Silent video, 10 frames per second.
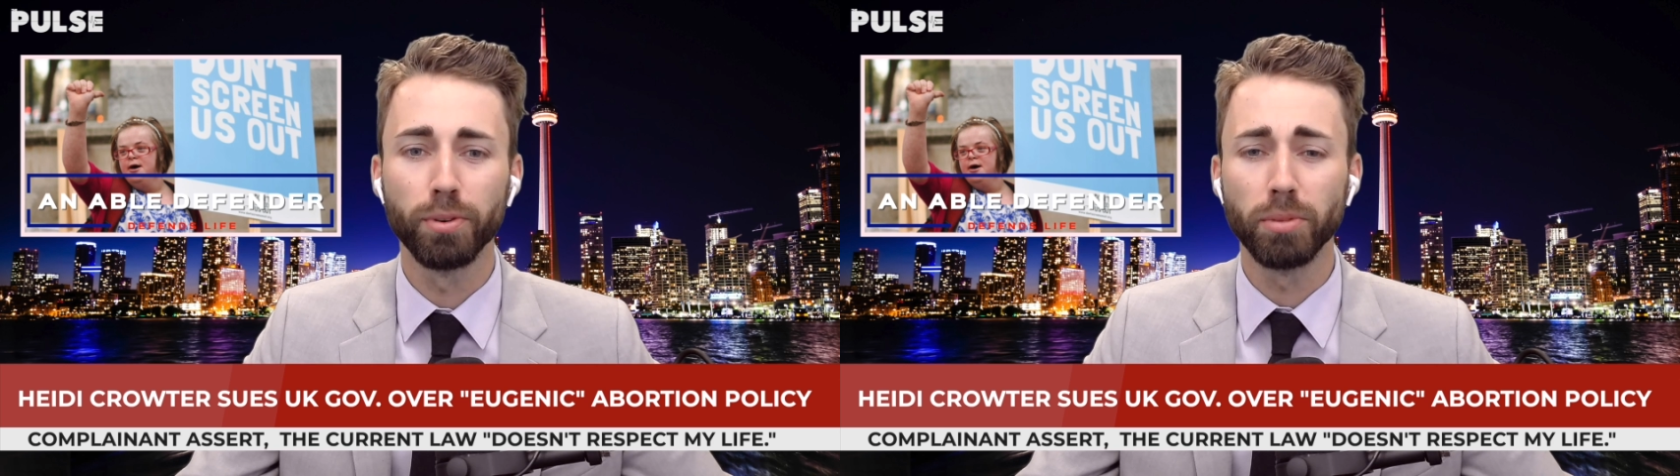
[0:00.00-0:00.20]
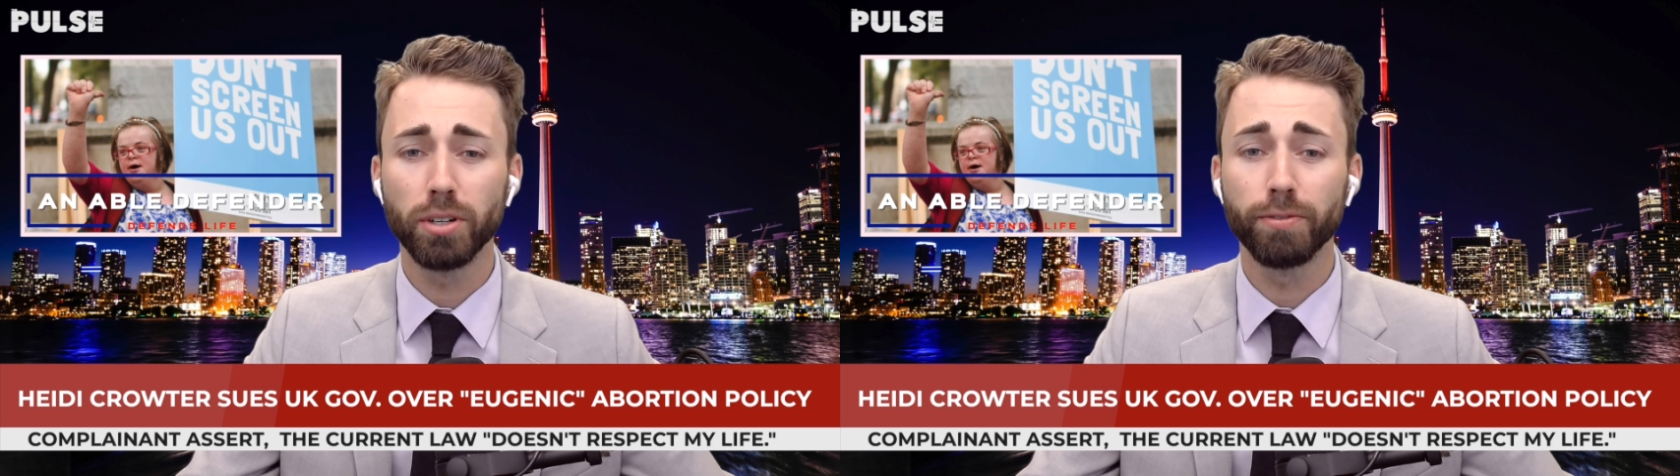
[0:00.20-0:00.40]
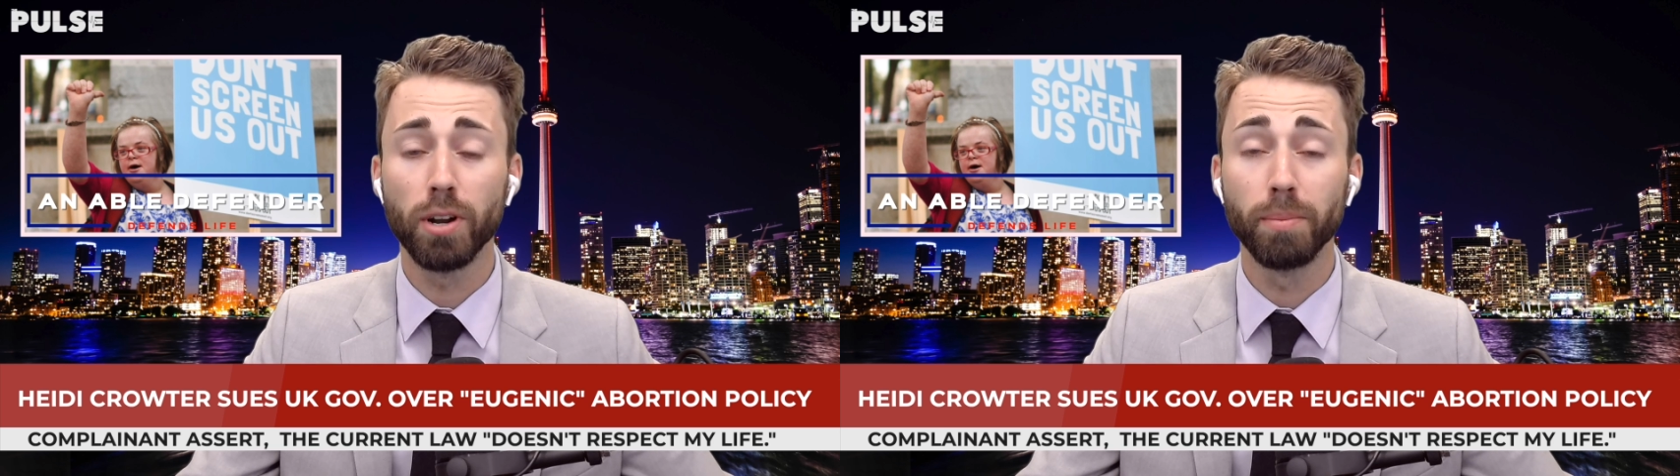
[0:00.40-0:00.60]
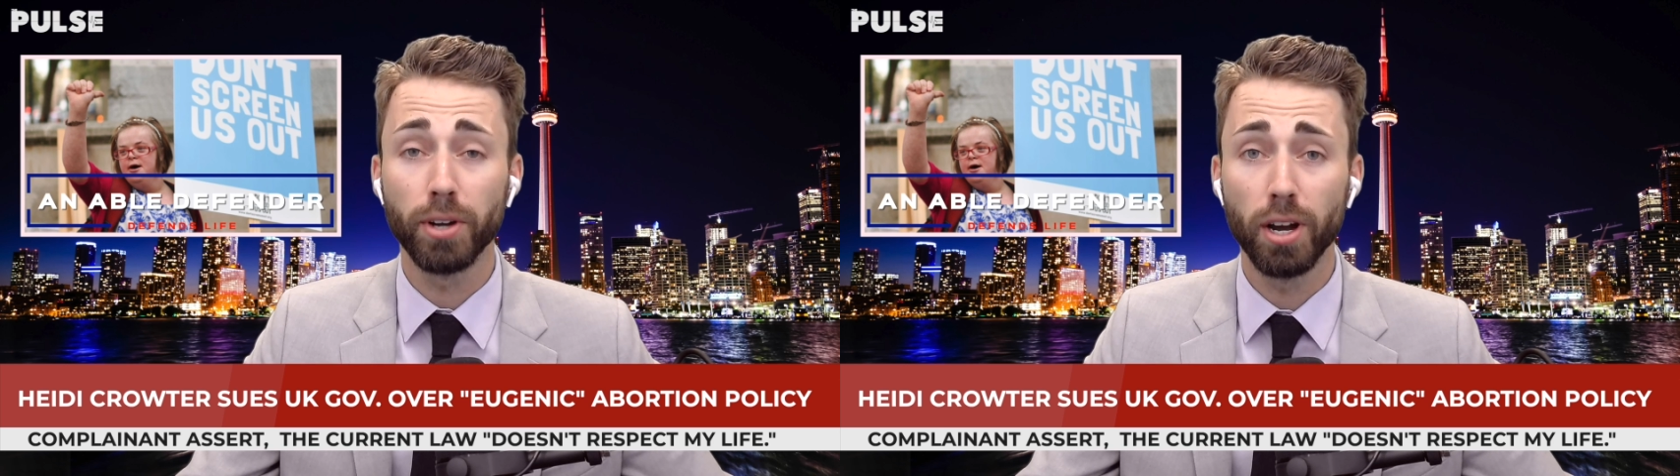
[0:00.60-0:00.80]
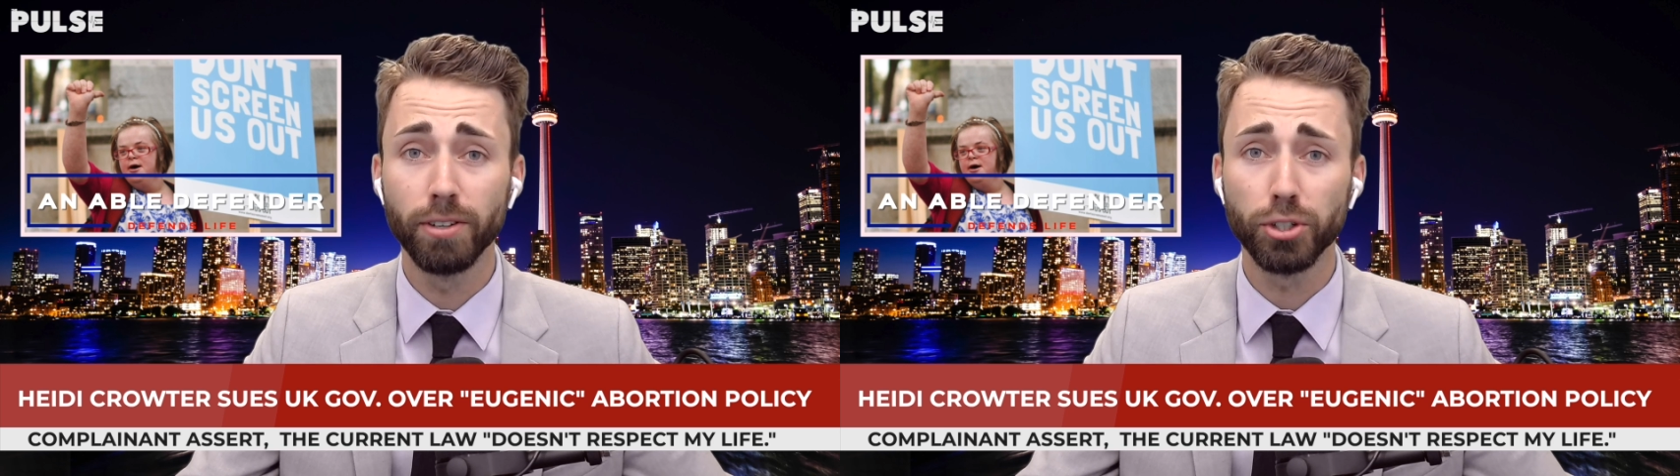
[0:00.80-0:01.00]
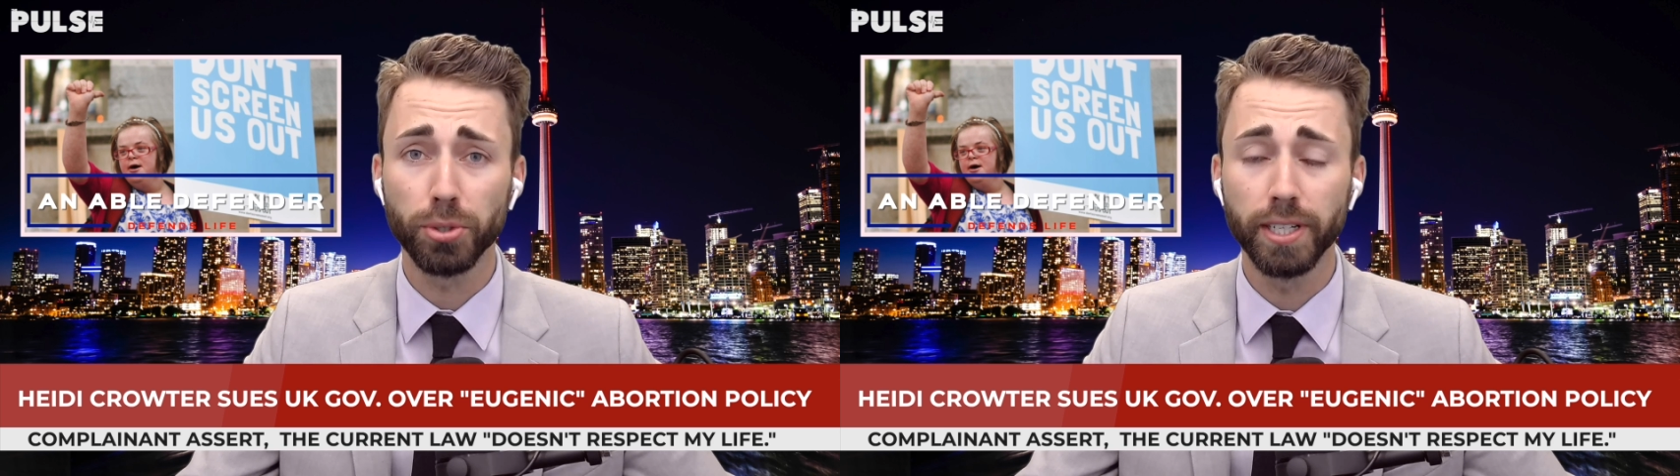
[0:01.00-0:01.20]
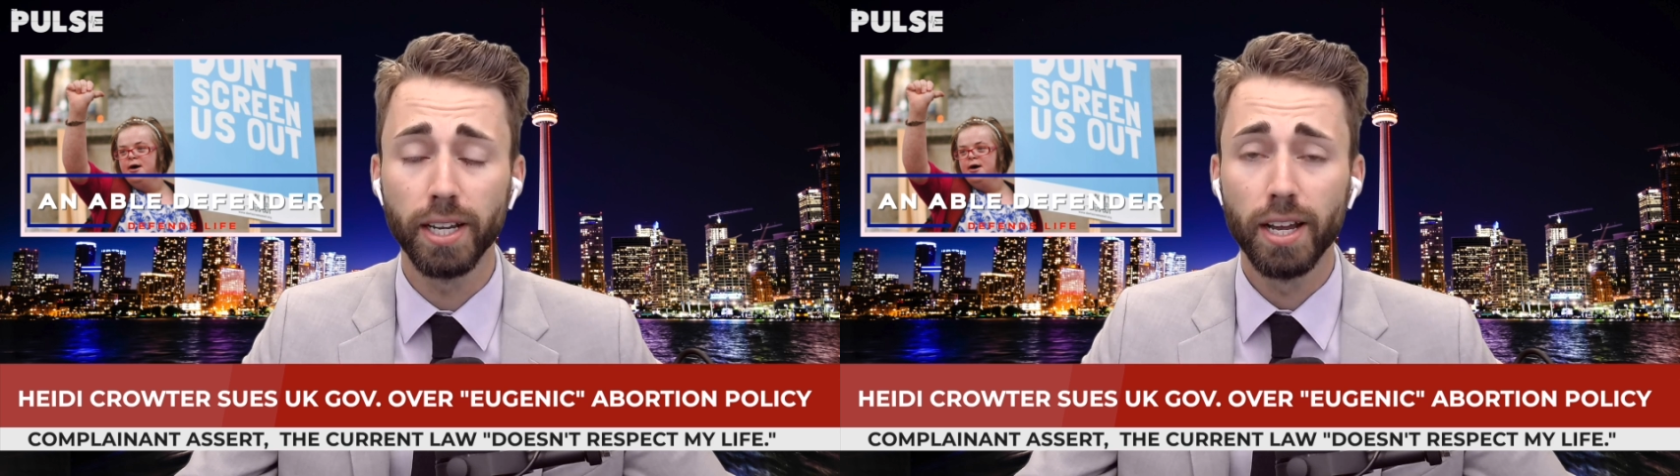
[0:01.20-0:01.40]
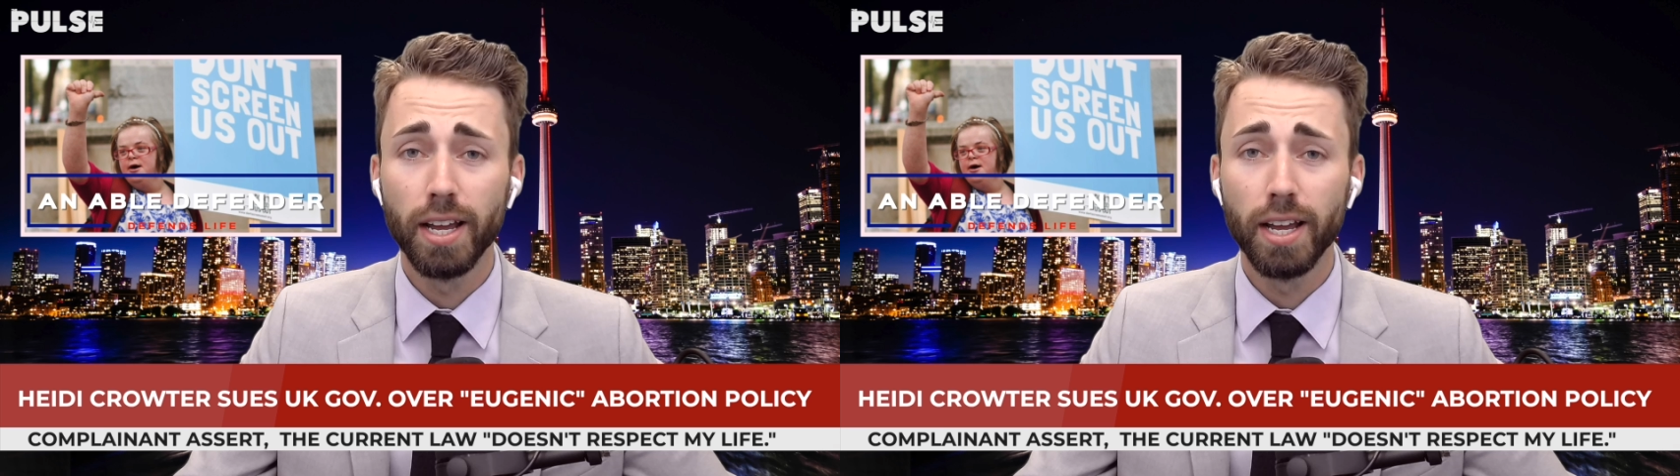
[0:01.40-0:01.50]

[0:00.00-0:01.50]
from Coventry,